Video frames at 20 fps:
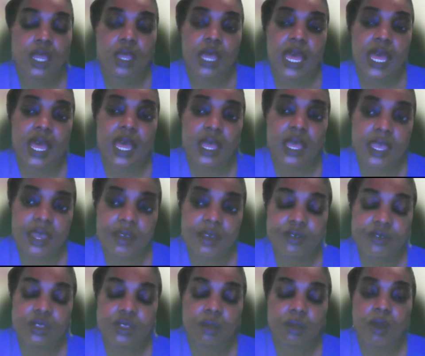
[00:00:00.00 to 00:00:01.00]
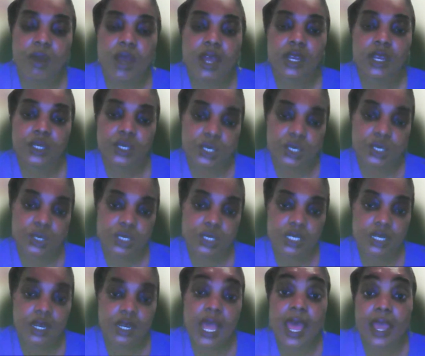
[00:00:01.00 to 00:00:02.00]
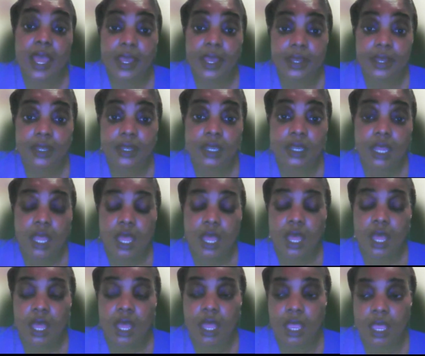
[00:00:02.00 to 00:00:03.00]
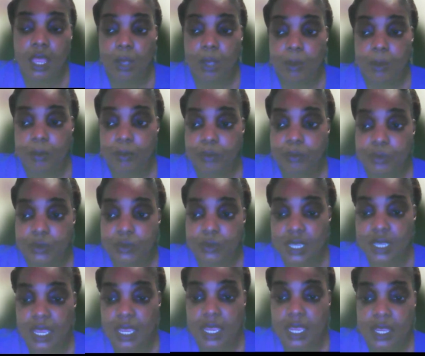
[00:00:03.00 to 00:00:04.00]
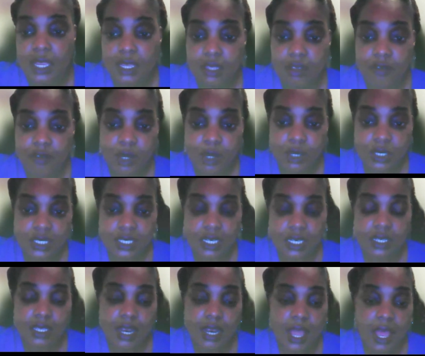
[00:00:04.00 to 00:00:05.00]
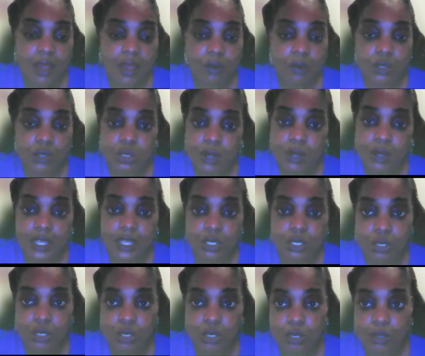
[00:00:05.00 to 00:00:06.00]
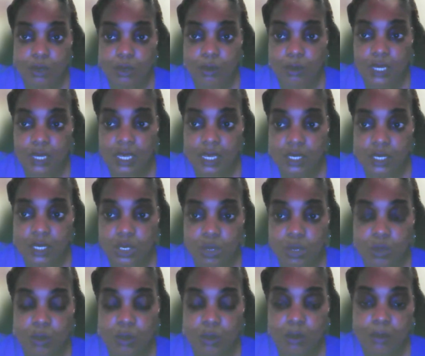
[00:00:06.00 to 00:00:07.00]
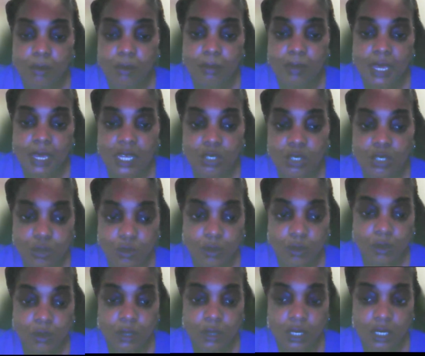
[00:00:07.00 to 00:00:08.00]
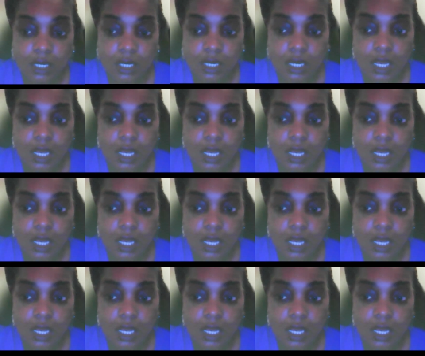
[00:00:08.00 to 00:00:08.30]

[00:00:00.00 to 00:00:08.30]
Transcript: However, the products are still high. And the first thing that I would try to do is to make sure